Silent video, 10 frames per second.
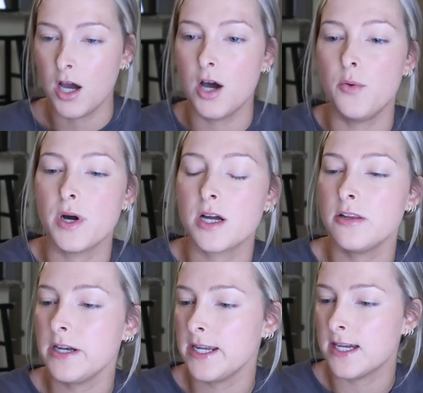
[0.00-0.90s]
Oh, what
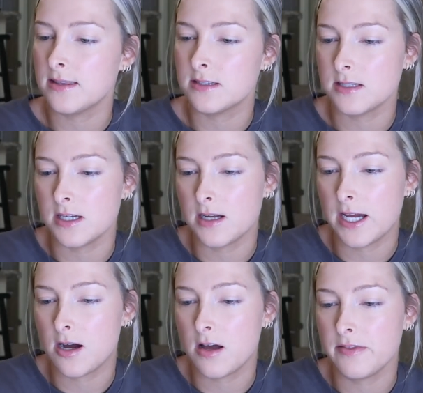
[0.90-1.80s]
color did I get this in?
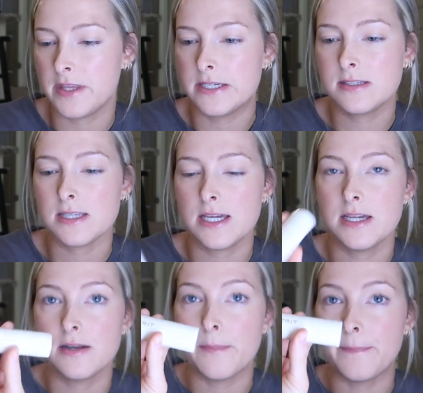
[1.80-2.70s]
I got this
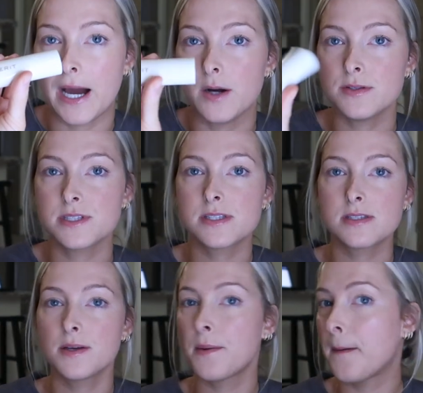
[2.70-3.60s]
in Bounce.